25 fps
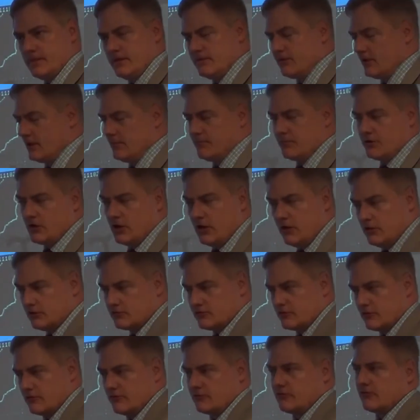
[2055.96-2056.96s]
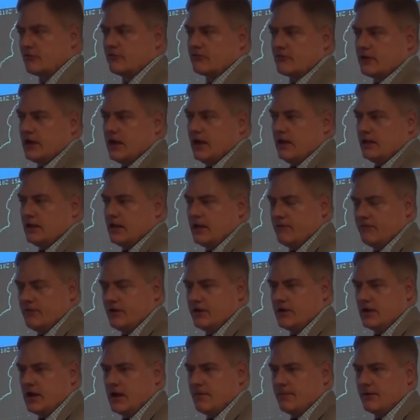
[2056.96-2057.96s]
Some cultures just can't have
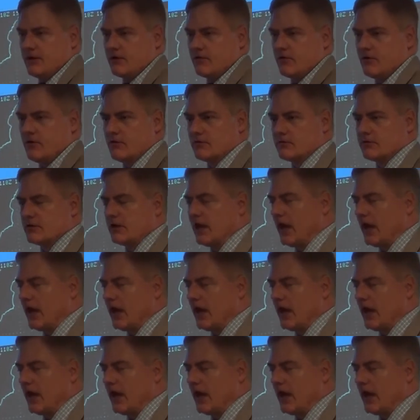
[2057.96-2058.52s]
economic growth.